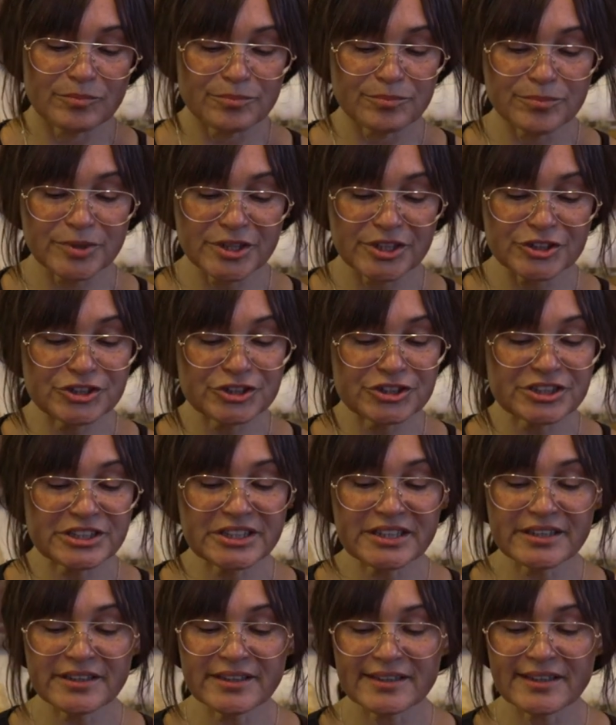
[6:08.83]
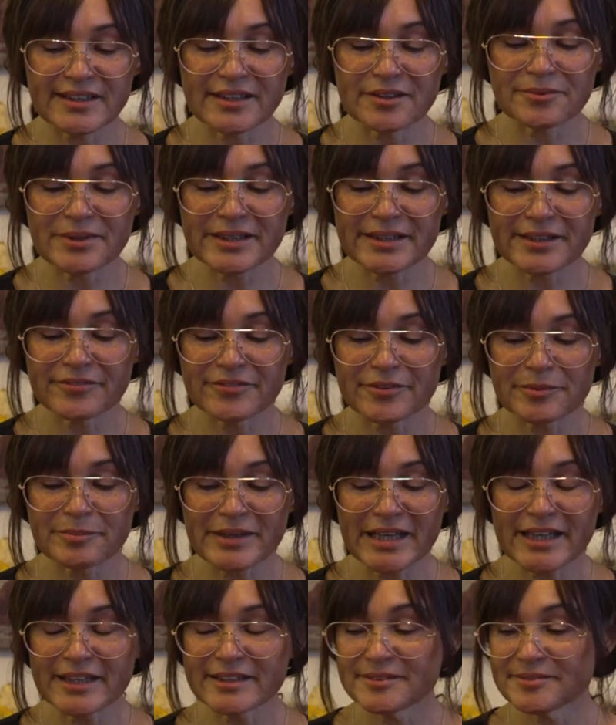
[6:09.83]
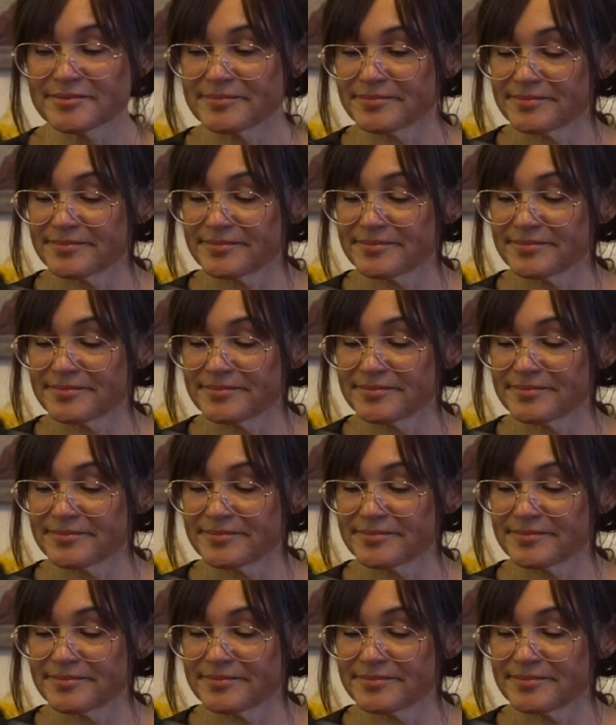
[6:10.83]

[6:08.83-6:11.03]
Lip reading: brush teeth, get ready for bed,